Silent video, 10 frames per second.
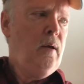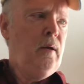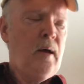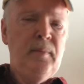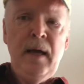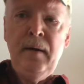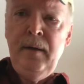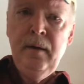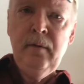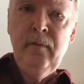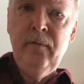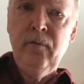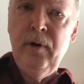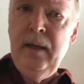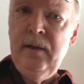Come down here
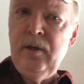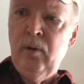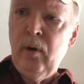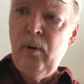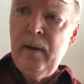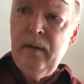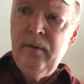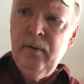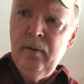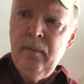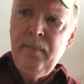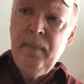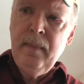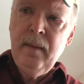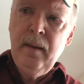for an easy, quick way to do
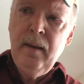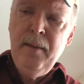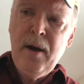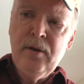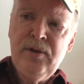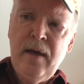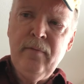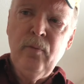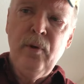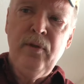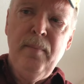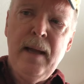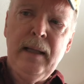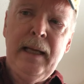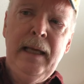E minor 7 with the
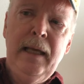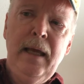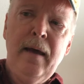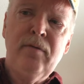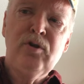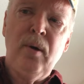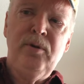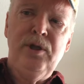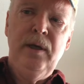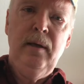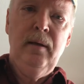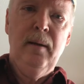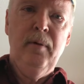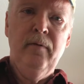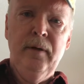melody E, F sharp, G
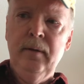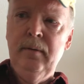above it.